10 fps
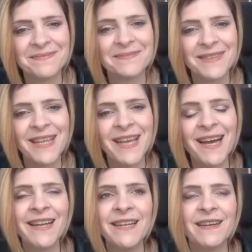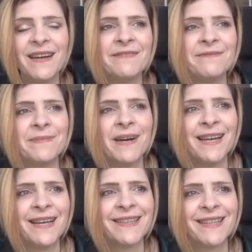Yeah, I
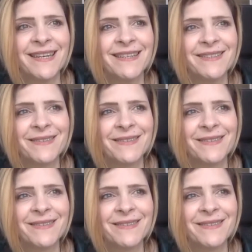like that,